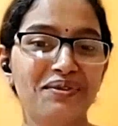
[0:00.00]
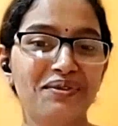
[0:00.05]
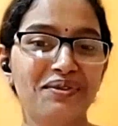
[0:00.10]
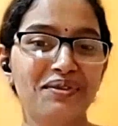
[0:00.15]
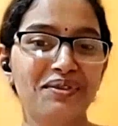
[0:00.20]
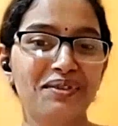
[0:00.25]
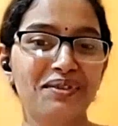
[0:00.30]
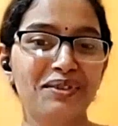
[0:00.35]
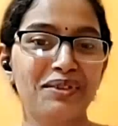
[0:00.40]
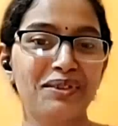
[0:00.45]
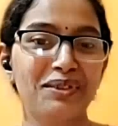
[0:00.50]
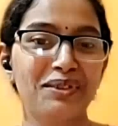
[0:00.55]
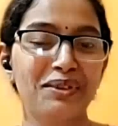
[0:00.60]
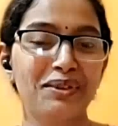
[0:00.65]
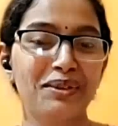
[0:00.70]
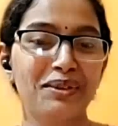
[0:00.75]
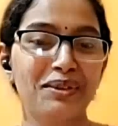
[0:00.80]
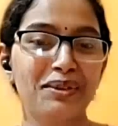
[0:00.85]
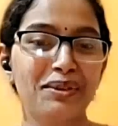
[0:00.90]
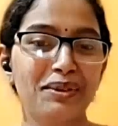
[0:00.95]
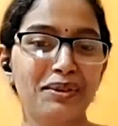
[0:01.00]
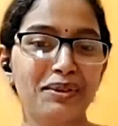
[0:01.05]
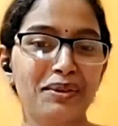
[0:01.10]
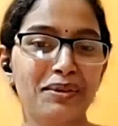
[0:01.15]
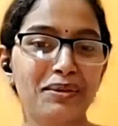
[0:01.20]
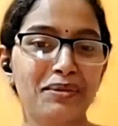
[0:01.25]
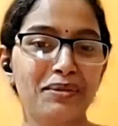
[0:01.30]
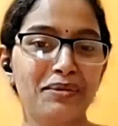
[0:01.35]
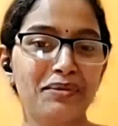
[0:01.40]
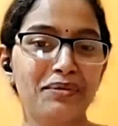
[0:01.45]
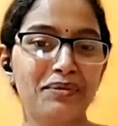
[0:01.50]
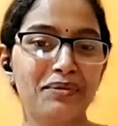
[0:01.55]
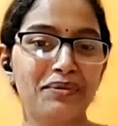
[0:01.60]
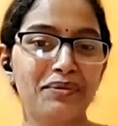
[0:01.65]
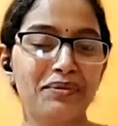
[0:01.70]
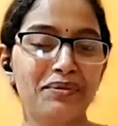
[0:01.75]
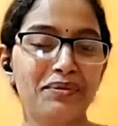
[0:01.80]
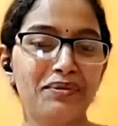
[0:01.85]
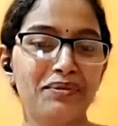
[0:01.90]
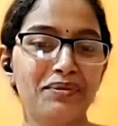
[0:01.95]

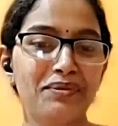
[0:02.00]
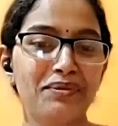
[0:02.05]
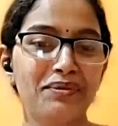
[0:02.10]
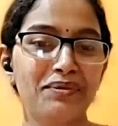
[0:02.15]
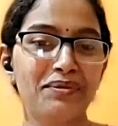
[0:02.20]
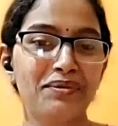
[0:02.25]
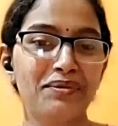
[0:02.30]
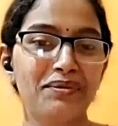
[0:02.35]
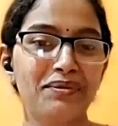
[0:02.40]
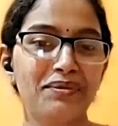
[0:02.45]
The person shown says nothing.